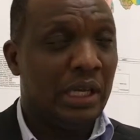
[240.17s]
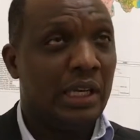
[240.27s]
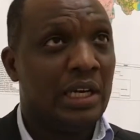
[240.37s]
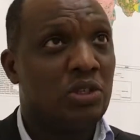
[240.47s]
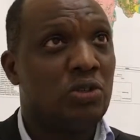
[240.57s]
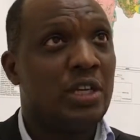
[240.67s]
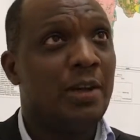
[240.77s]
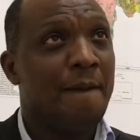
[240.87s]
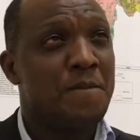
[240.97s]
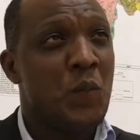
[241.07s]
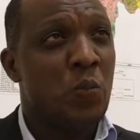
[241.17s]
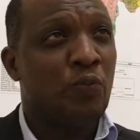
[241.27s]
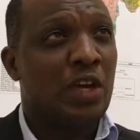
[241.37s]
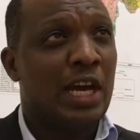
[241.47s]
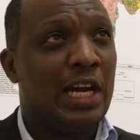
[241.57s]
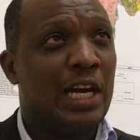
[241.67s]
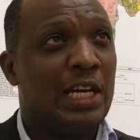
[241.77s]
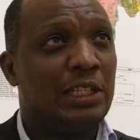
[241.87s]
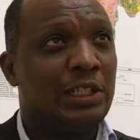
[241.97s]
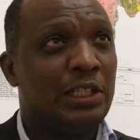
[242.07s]
that's to say.
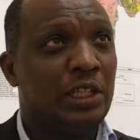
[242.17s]
And